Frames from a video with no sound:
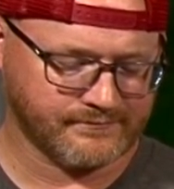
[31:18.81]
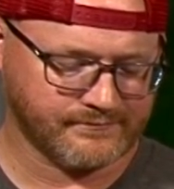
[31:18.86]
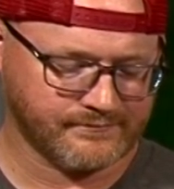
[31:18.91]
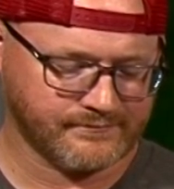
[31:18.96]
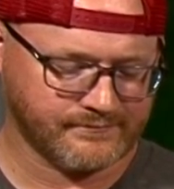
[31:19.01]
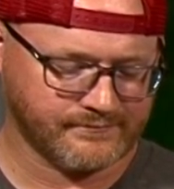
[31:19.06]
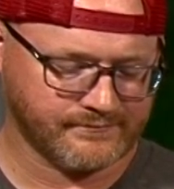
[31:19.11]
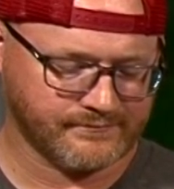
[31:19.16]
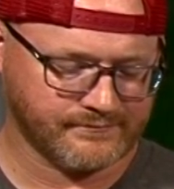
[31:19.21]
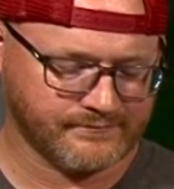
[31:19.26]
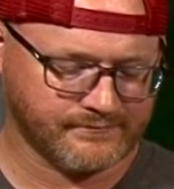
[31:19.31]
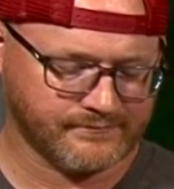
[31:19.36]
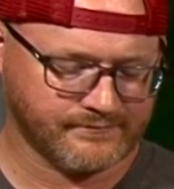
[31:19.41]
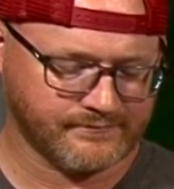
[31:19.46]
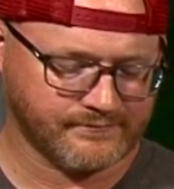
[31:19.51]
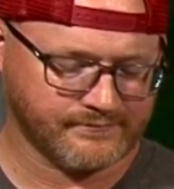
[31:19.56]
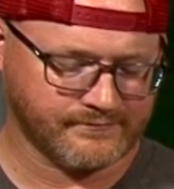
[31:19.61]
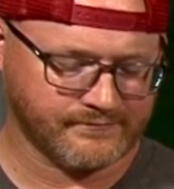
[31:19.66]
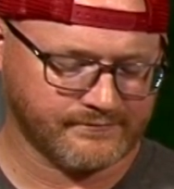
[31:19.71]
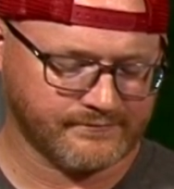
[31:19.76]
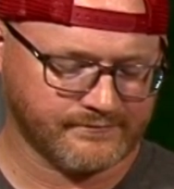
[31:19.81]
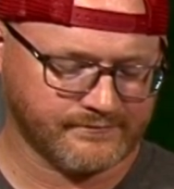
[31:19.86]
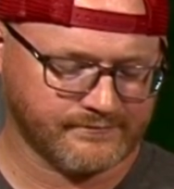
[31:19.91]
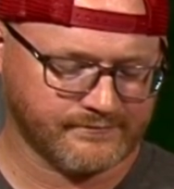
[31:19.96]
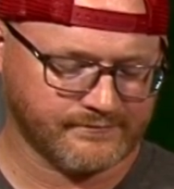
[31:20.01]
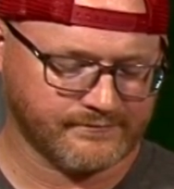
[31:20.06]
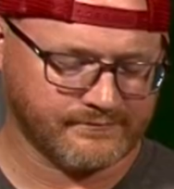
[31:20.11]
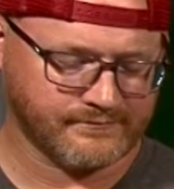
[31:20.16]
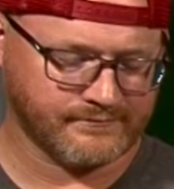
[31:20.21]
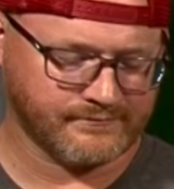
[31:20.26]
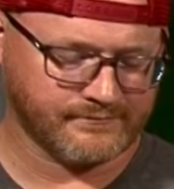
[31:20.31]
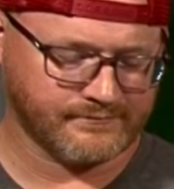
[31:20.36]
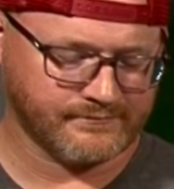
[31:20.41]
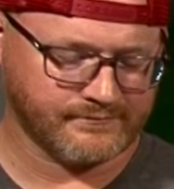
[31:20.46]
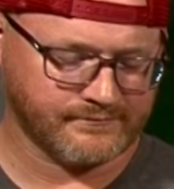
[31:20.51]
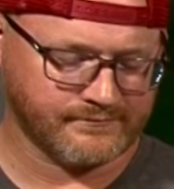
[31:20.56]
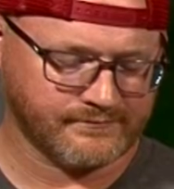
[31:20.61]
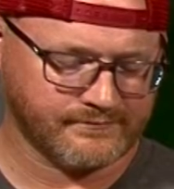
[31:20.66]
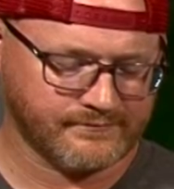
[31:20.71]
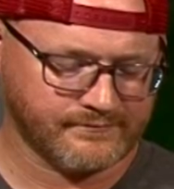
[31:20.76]

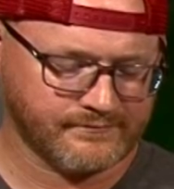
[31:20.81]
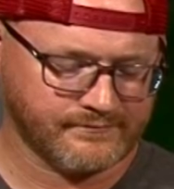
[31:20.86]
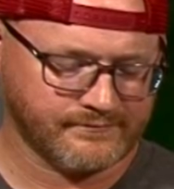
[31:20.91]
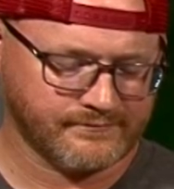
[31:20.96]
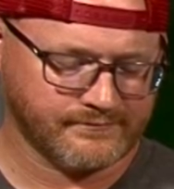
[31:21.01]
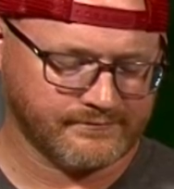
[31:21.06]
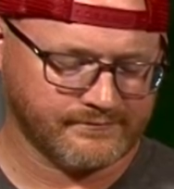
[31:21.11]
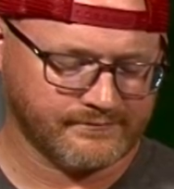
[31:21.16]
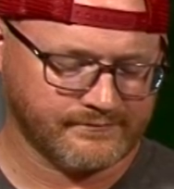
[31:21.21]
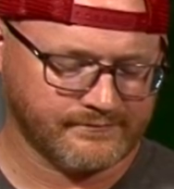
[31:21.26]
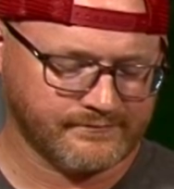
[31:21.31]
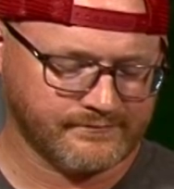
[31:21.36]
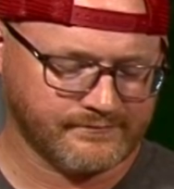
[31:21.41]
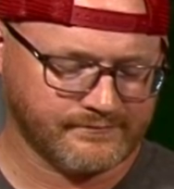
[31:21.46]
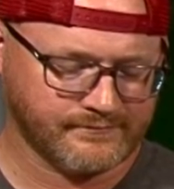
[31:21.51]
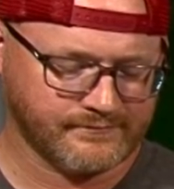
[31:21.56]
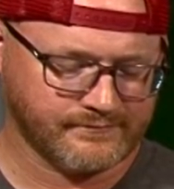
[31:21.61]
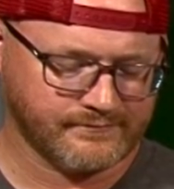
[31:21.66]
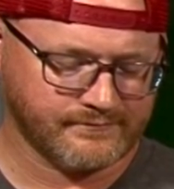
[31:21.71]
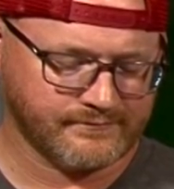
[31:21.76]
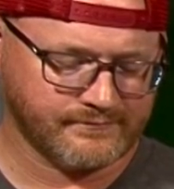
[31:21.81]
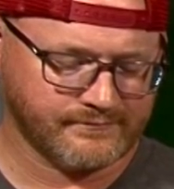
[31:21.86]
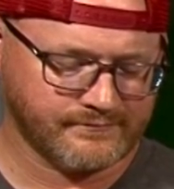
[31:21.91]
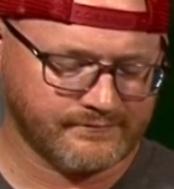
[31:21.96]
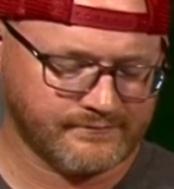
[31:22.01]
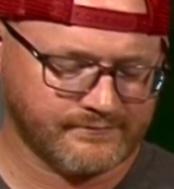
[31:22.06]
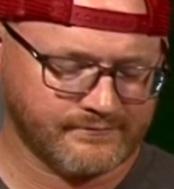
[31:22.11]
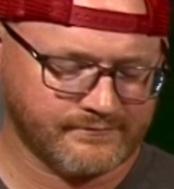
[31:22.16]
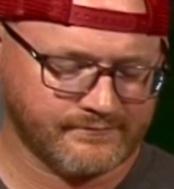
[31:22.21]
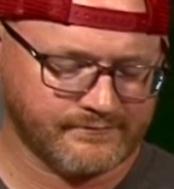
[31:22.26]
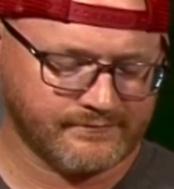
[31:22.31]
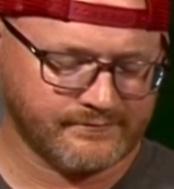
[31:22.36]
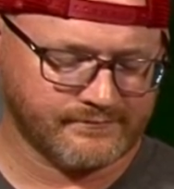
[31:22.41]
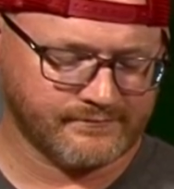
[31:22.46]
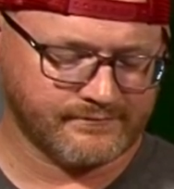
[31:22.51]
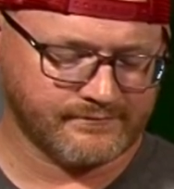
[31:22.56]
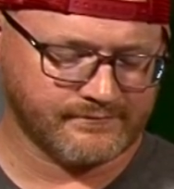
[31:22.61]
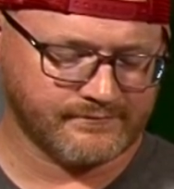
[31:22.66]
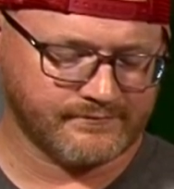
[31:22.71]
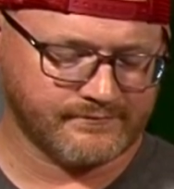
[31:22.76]

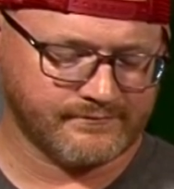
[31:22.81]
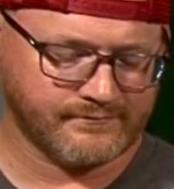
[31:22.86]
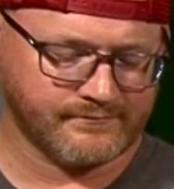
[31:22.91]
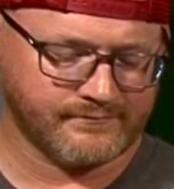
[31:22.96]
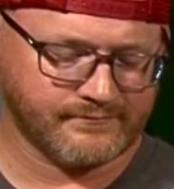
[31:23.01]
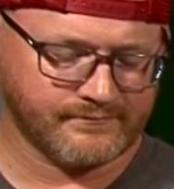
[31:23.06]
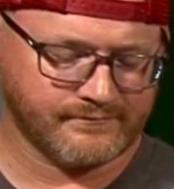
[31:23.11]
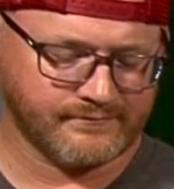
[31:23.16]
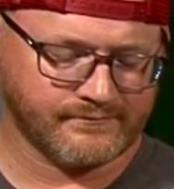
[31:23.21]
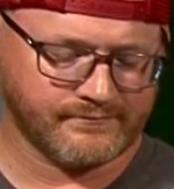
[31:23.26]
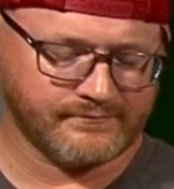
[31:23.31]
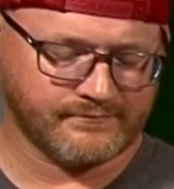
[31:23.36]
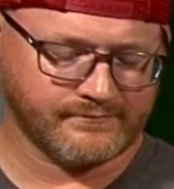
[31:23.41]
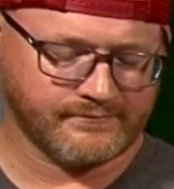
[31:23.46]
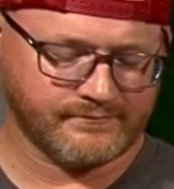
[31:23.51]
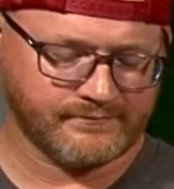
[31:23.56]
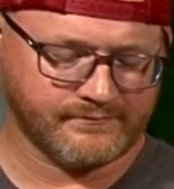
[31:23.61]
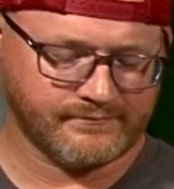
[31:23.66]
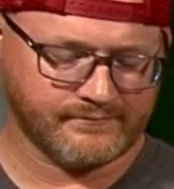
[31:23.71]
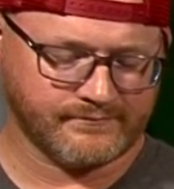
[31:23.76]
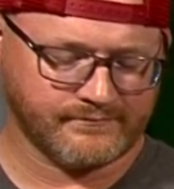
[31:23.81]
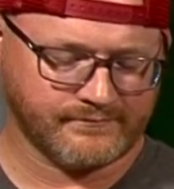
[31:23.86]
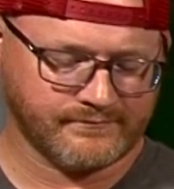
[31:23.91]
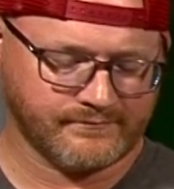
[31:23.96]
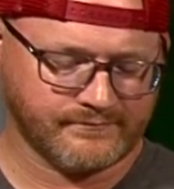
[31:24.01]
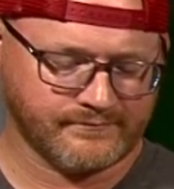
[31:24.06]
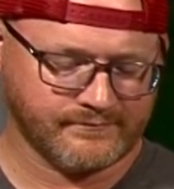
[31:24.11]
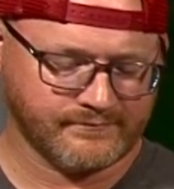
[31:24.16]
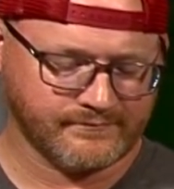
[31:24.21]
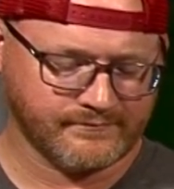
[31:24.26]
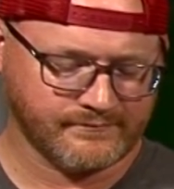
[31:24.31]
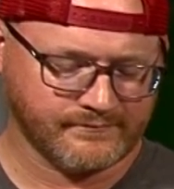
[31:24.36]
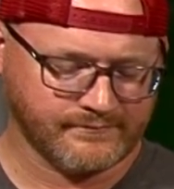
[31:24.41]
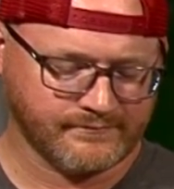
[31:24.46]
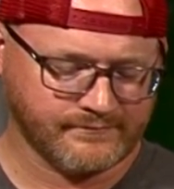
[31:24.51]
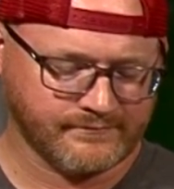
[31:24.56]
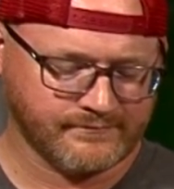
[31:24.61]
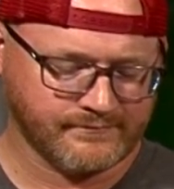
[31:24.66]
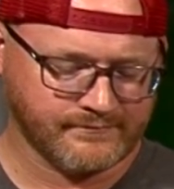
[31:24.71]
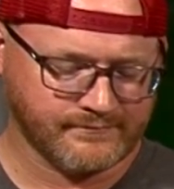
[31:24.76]

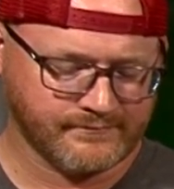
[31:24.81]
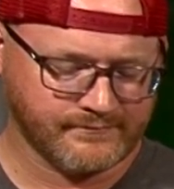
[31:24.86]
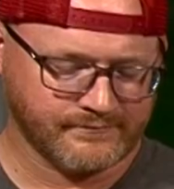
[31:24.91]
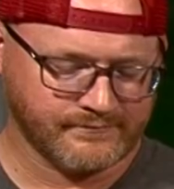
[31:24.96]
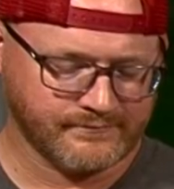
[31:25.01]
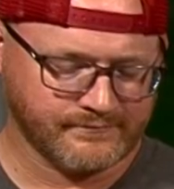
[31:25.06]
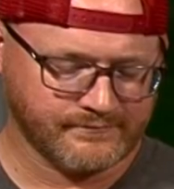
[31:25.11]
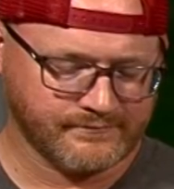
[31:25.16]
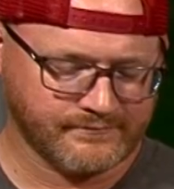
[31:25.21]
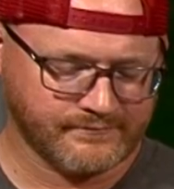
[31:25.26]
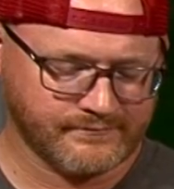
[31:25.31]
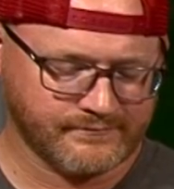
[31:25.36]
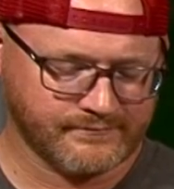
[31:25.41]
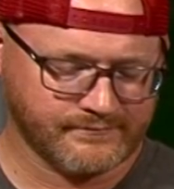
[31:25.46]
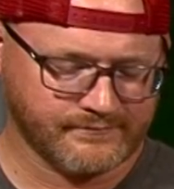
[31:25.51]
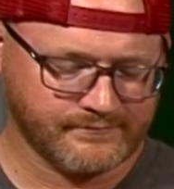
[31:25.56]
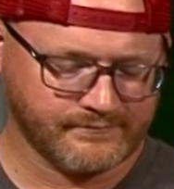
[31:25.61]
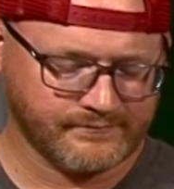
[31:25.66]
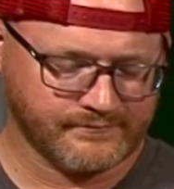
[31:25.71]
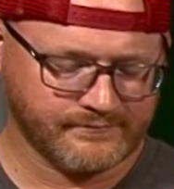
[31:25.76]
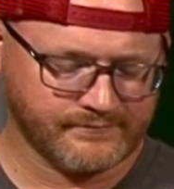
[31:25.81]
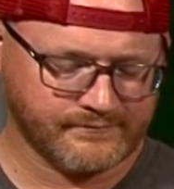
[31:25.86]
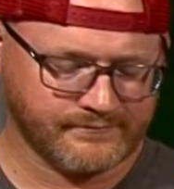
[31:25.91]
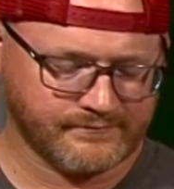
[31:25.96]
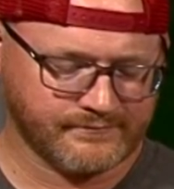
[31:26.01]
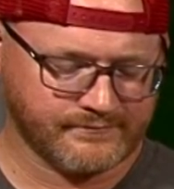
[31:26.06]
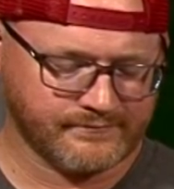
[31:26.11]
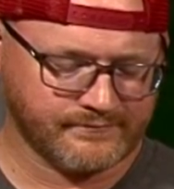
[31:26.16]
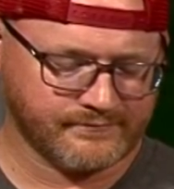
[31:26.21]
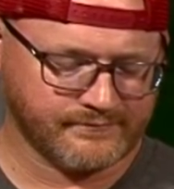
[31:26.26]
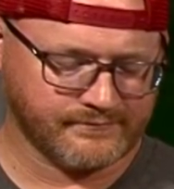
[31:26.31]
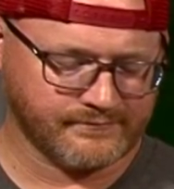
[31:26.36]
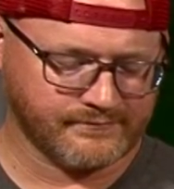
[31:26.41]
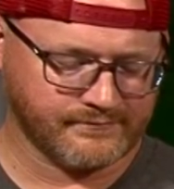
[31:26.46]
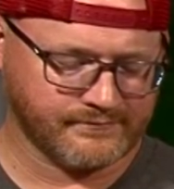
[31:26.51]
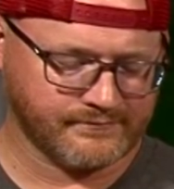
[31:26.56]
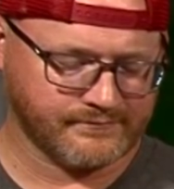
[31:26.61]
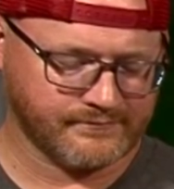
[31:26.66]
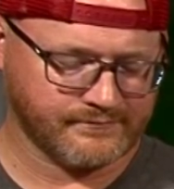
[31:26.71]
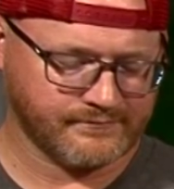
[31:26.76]
(silent)